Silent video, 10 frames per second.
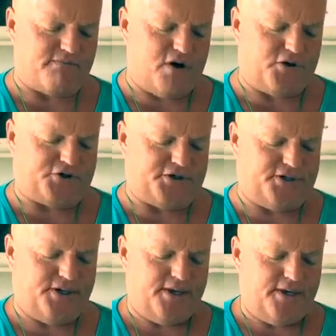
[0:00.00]

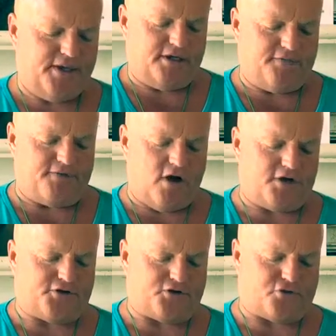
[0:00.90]
emotion, you've
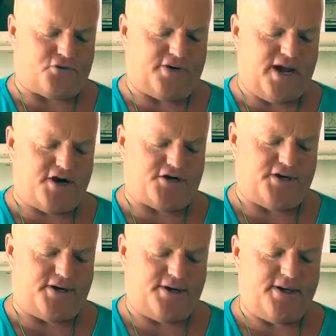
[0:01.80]
launched your creation.